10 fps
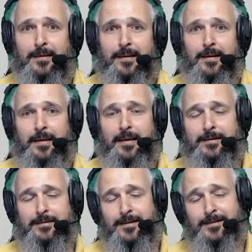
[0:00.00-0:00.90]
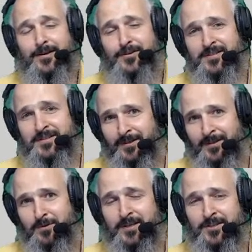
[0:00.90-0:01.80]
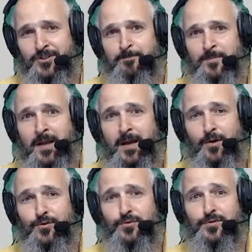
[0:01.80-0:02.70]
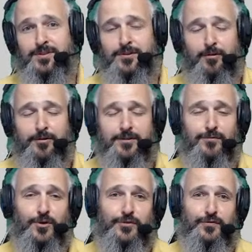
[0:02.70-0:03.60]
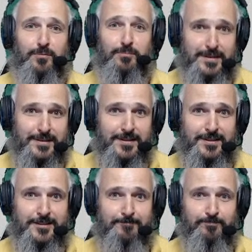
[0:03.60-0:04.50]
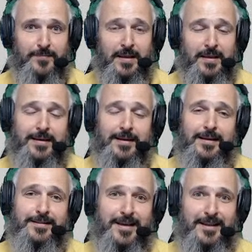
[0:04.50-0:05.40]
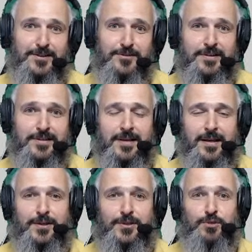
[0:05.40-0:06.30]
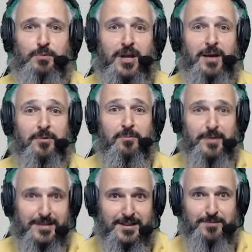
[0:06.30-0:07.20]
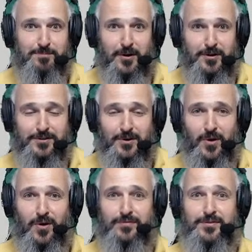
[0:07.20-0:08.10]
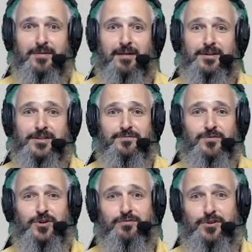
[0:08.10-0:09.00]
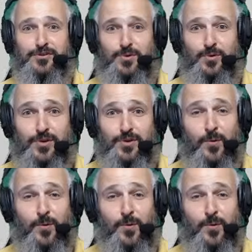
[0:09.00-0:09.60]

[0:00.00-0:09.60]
And then there's another question, how do you start a waterwall business? And the answer is you become a business partner of the Wawazen Waterwall School. So